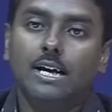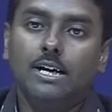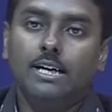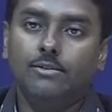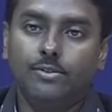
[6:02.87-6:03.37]

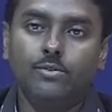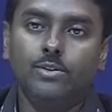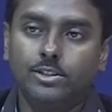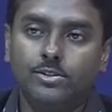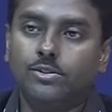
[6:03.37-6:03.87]
if you
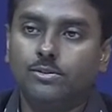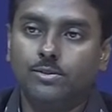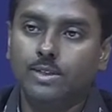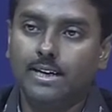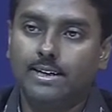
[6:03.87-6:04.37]
wish to do
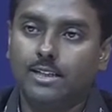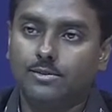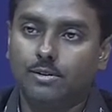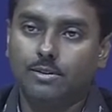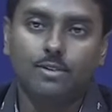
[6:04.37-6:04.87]
Fourier
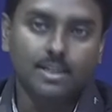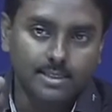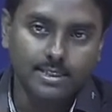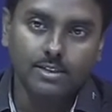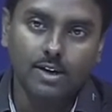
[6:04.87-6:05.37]
transform, the first
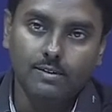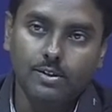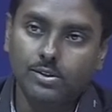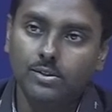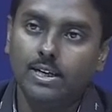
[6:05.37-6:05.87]
thing you have to
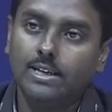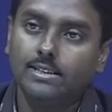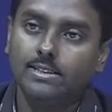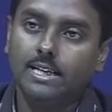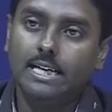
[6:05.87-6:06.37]
do
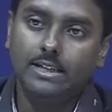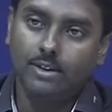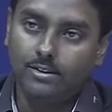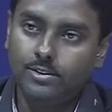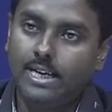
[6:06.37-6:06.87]
is you
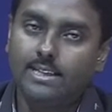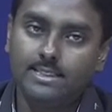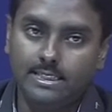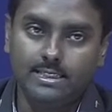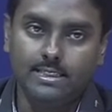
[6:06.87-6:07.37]
have to take
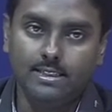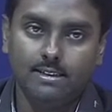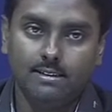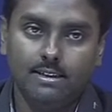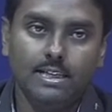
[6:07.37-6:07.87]
gt
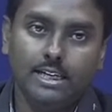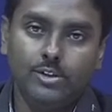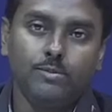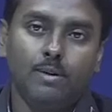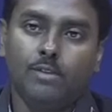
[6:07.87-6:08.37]
e to
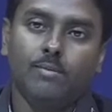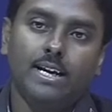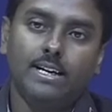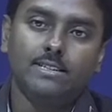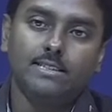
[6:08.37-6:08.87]
the power
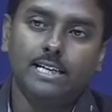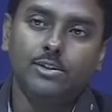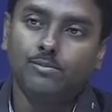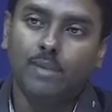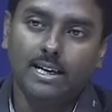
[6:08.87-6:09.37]
minus j
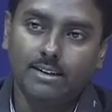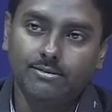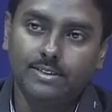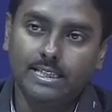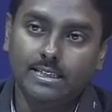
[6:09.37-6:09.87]
2 pi f
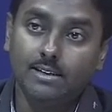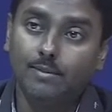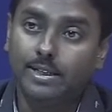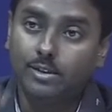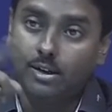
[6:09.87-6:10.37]
t,
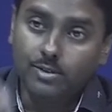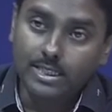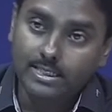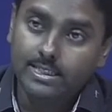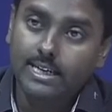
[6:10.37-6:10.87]
but you have to
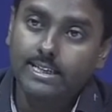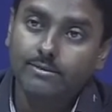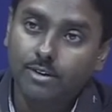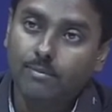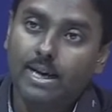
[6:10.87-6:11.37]
integrate it
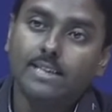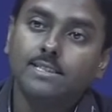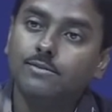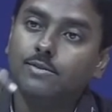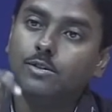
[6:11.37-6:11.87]
from minus
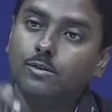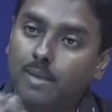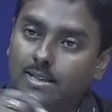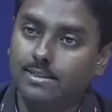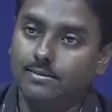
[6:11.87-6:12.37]
infinity to
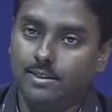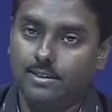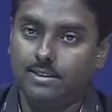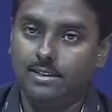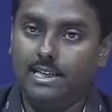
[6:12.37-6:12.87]
plus infinity.
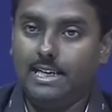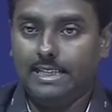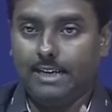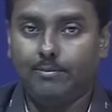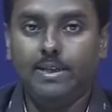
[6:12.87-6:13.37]

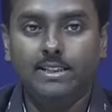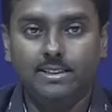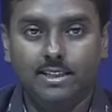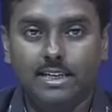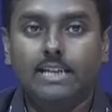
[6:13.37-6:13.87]
That
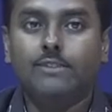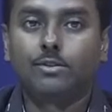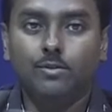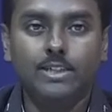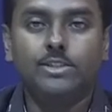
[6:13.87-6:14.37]
means if you
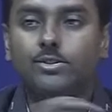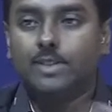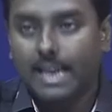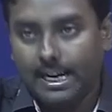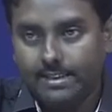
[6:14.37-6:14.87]
wish to
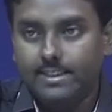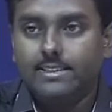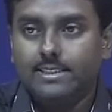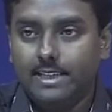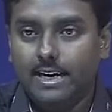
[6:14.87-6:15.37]
get the
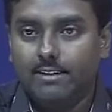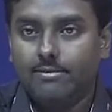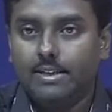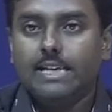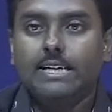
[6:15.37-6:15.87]
gf,
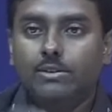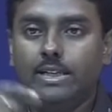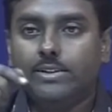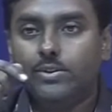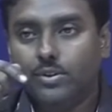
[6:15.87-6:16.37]
you
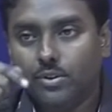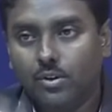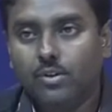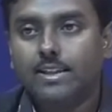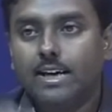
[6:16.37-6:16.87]
need to
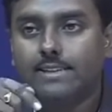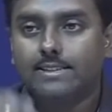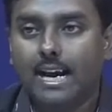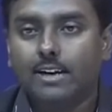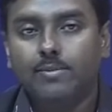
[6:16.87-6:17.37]
know the
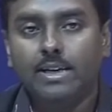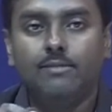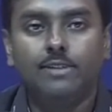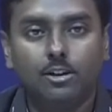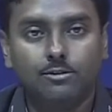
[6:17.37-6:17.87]
exact
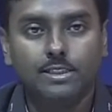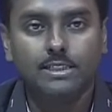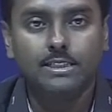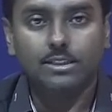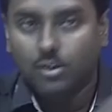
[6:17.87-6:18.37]
behavior of
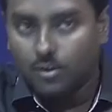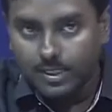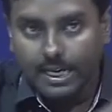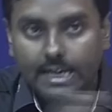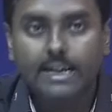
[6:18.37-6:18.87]
gt over
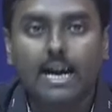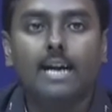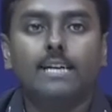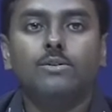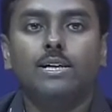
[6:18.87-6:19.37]
the entire
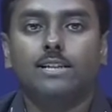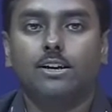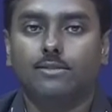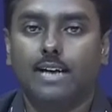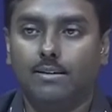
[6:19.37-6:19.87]
duration
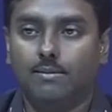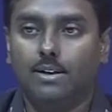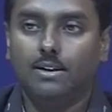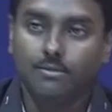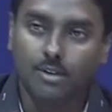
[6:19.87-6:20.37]
of time
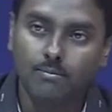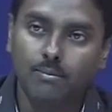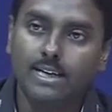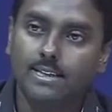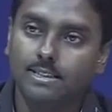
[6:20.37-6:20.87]
from
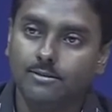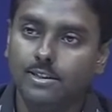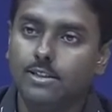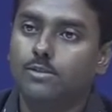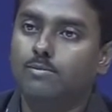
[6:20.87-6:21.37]
minus
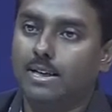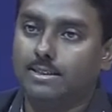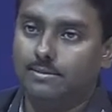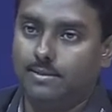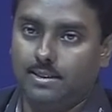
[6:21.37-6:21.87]
infinity to plus
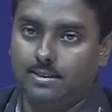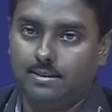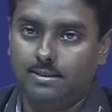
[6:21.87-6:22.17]
infinity.